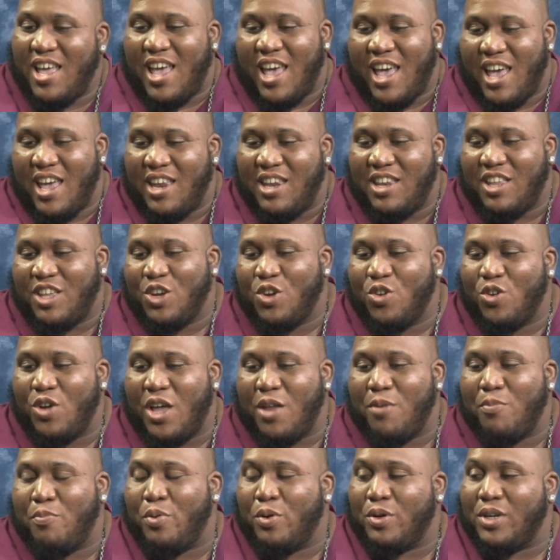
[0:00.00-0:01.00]
And, you know,
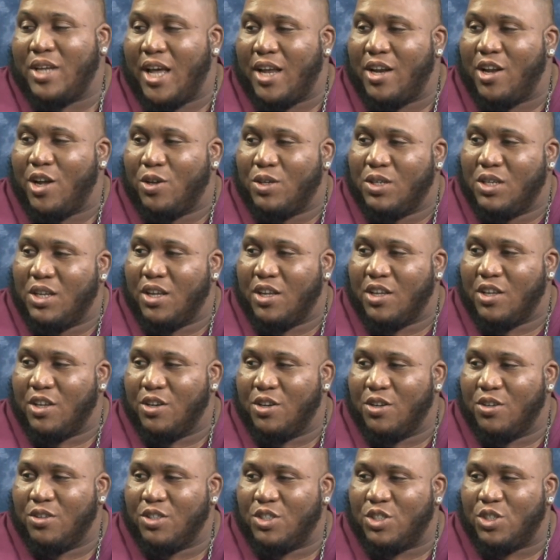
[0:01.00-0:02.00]
and put that out there, you
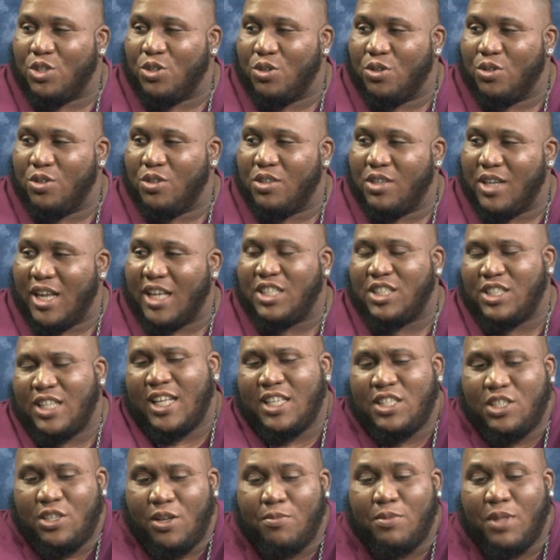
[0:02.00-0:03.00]
know. So that's
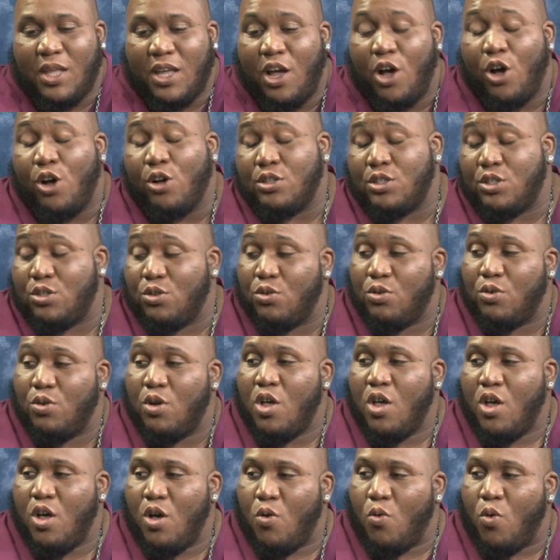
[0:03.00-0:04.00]
something I also
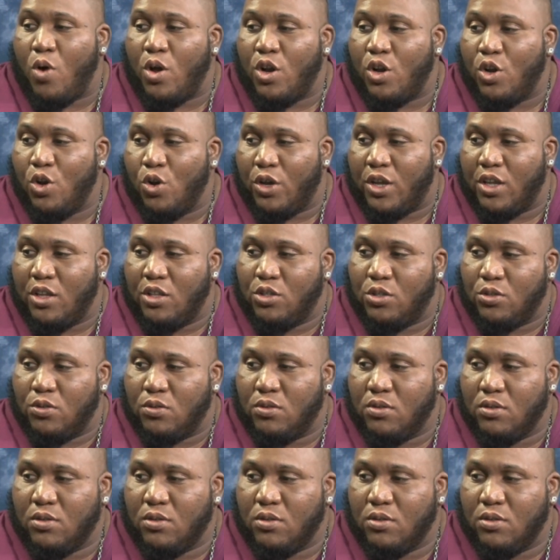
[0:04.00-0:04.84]
want to look into.